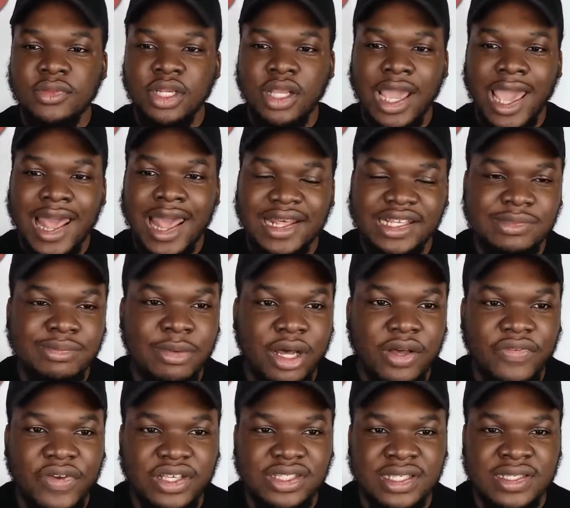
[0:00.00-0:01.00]
Alex
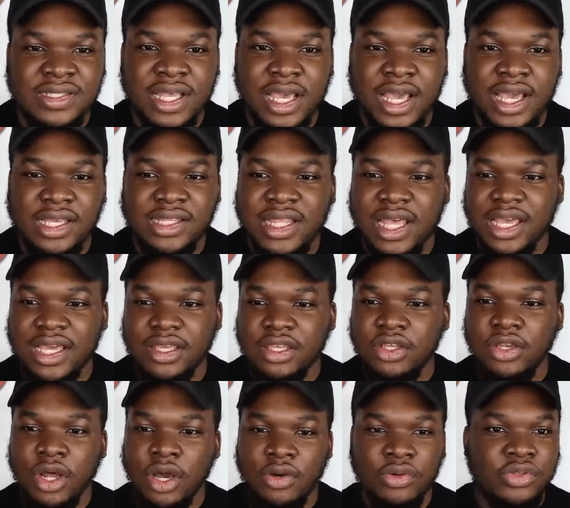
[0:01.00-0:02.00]
Marvez is there. It's like,
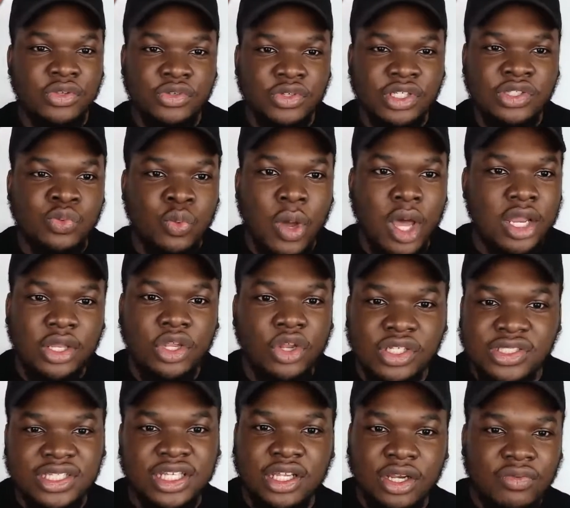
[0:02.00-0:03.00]
you just won. You're not
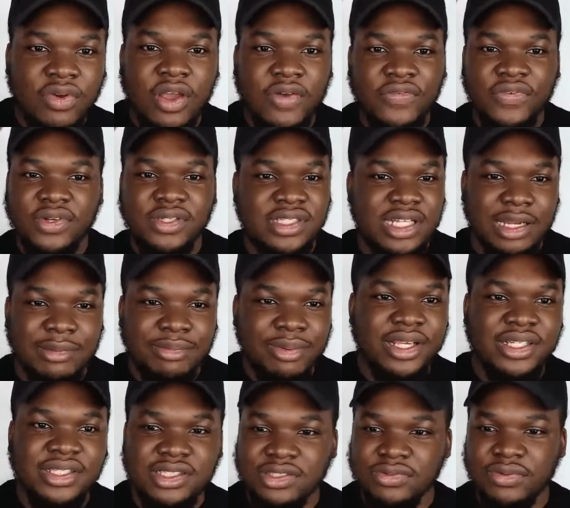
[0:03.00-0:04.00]
sticking around for the
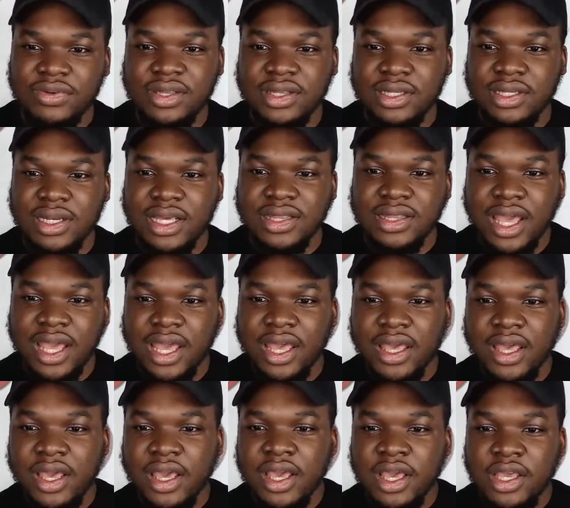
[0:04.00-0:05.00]
celebrations or anything like that.
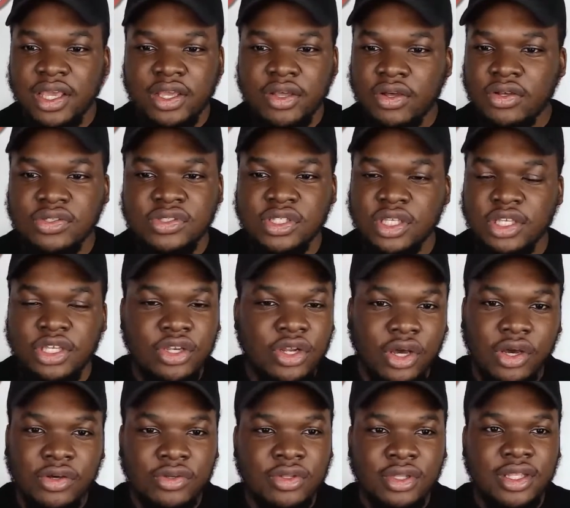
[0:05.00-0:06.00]
He goes,
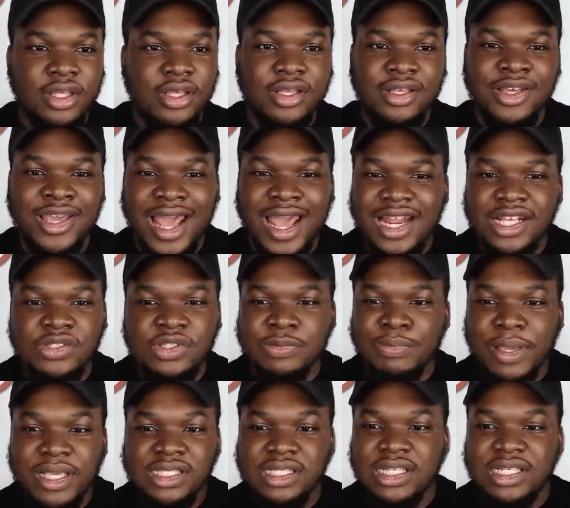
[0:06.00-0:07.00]
Callis was
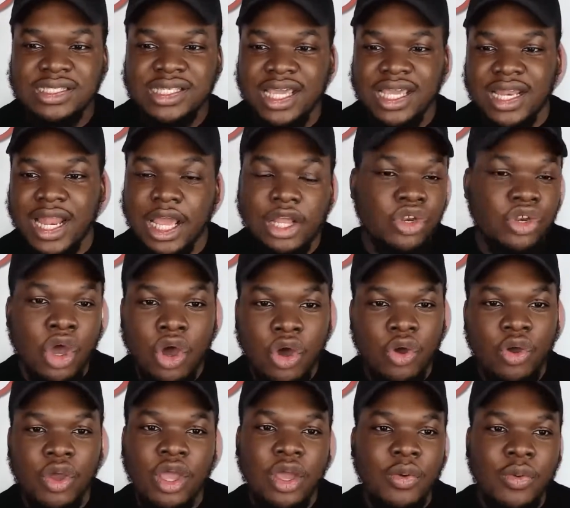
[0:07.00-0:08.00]
basically saying, like, no,
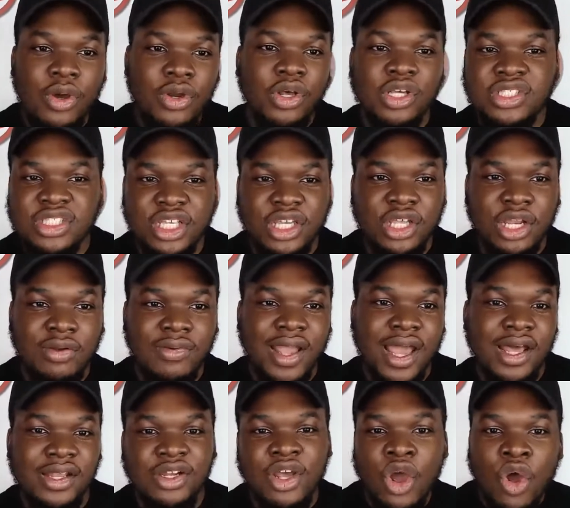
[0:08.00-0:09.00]
we're not sticking
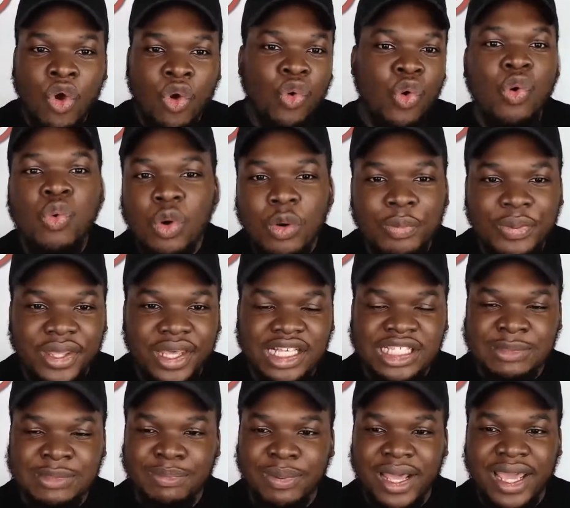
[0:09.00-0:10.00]
around. All will be
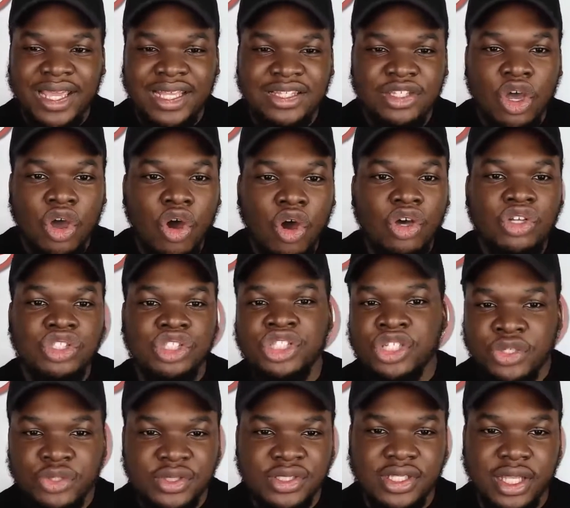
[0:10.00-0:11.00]
explained on
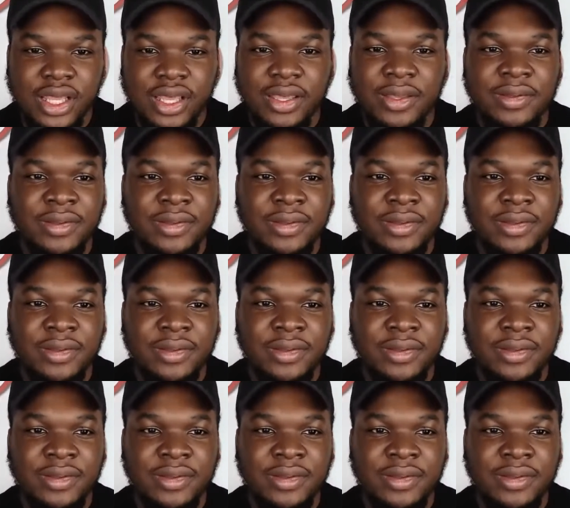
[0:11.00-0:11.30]
Tuesday.